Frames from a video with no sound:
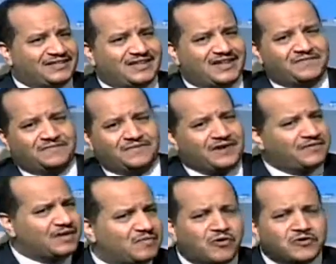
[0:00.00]
And
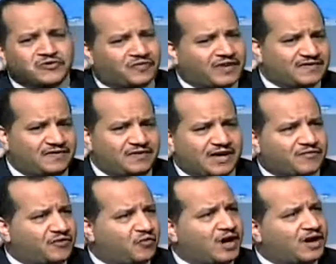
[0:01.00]
I think most of us,
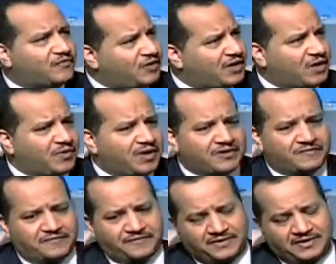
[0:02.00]
we are fully
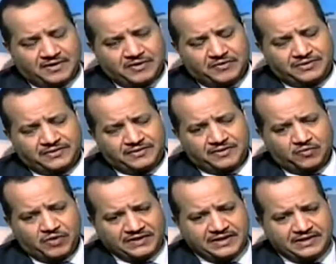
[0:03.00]
aware of about
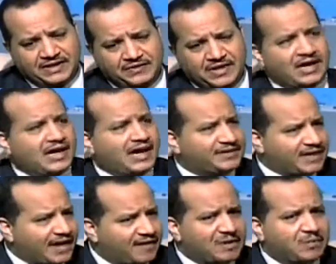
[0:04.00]
what he did,
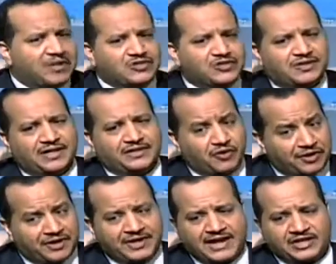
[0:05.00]
and I have the pleasure
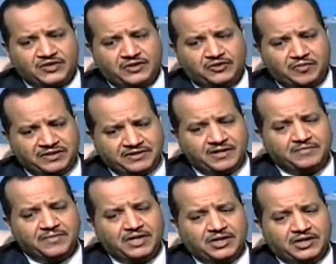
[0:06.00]
and the honor actually to
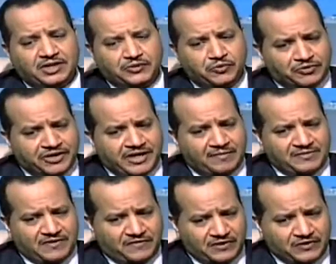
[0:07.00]
meet him 2
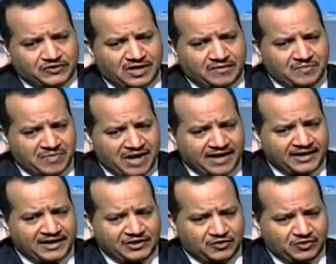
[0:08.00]
times. The first time in
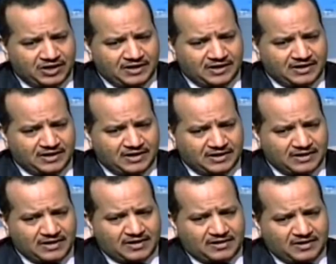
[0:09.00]
Bahrain during
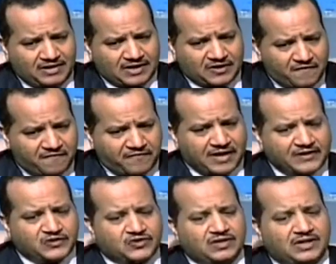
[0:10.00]
a
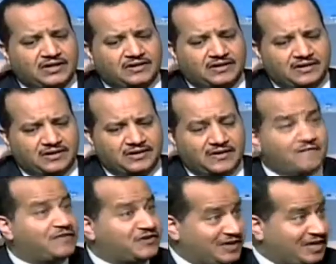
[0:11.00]
conference
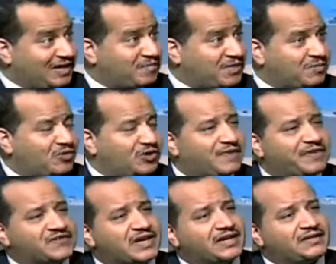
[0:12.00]
in investing in
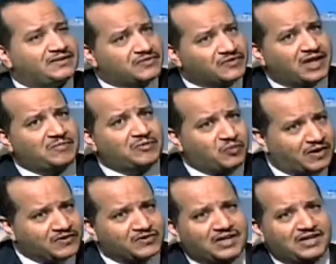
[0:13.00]
people, and the second
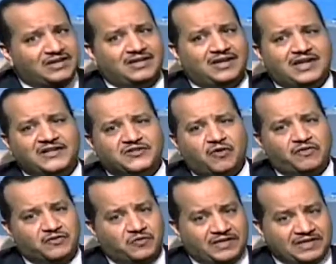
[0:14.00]
time it was in
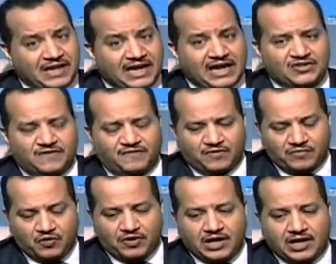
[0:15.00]
his office with a
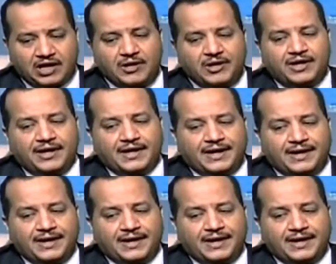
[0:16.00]
delegation from UAE.